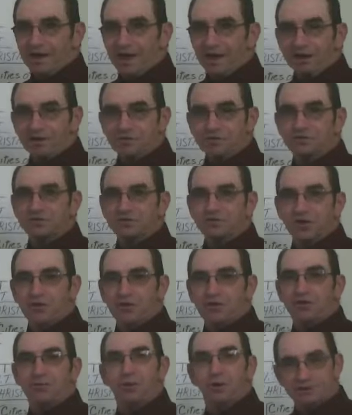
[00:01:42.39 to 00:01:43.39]
and this is
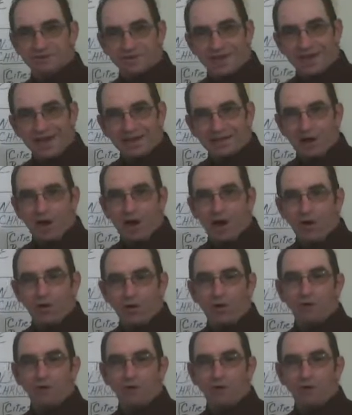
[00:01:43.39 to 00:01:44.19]
under the Mosaic law,